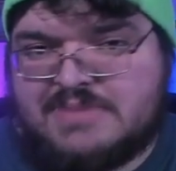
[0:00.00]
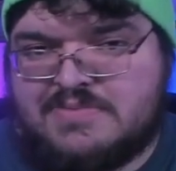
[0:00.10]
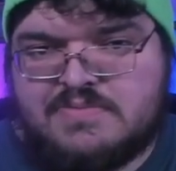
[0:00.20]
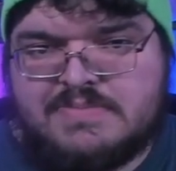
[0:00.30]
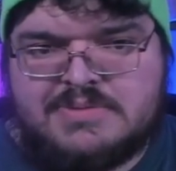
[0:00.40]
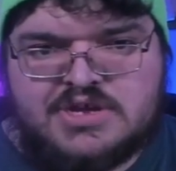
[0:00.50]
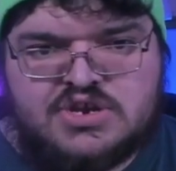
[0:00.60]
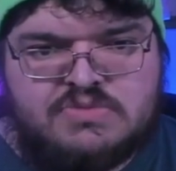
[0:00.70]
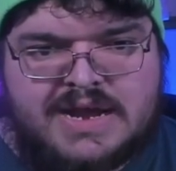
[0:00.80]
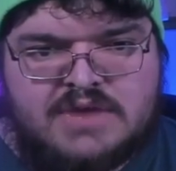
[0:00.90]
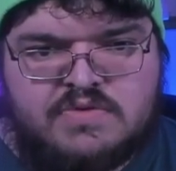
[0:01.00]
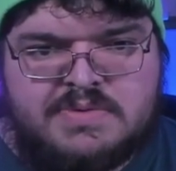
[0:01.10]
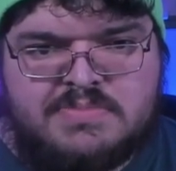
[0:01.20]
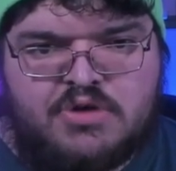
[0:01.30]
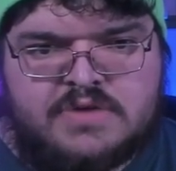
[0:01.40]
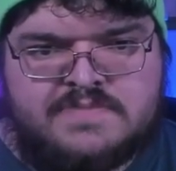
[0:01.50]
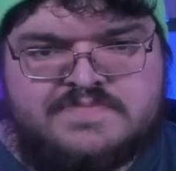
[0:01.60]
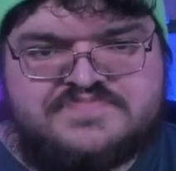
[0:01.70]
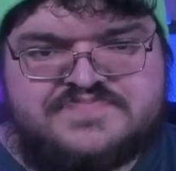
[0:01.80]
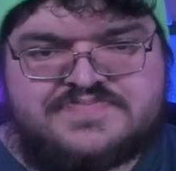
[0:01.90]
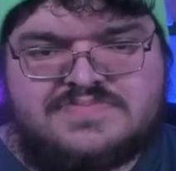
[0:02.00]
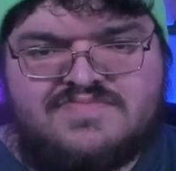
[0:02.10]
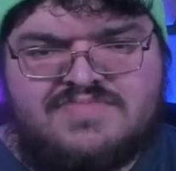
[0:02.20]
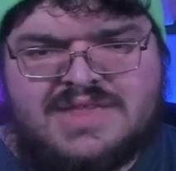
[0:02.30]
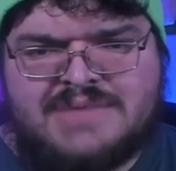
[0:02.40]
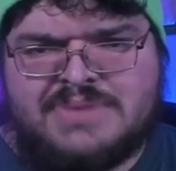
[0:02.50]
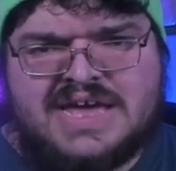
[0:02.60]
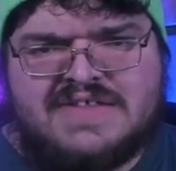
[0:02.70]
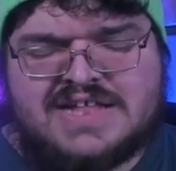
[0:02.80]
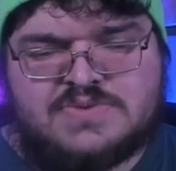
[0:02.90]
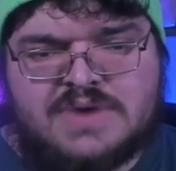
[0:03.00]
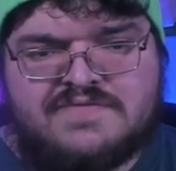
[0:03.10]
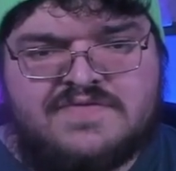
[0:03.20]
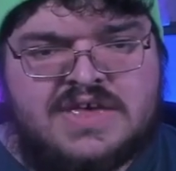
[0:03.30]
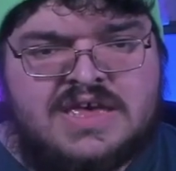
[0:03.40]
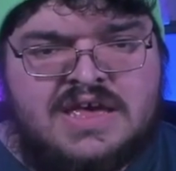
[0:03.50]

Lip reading: Maybe a new meta will be born. But yeah, that's rough.